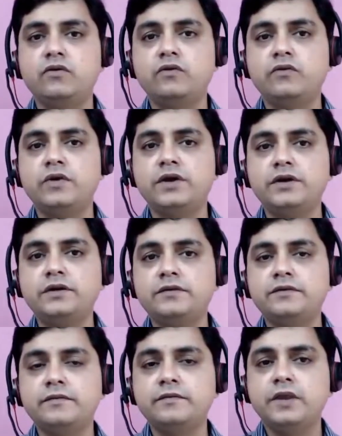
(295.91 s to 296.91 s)
where
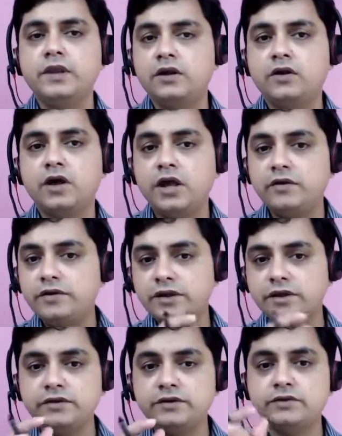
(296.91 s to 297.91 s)
now every
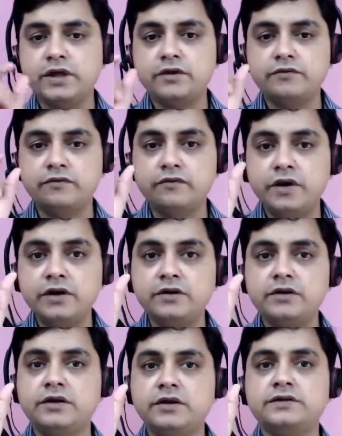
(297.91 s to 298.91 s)
event should have one
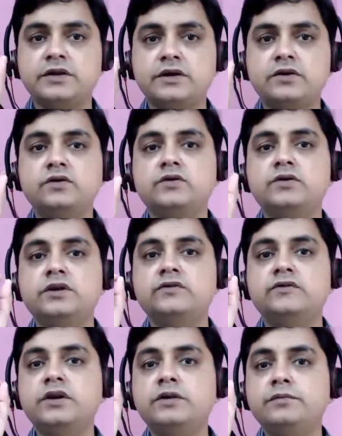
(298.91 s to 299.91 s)
crescendo only,
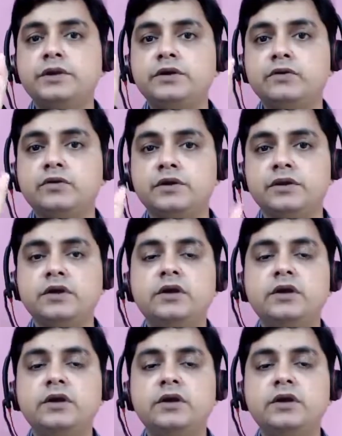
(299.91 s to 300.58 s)
one peak only.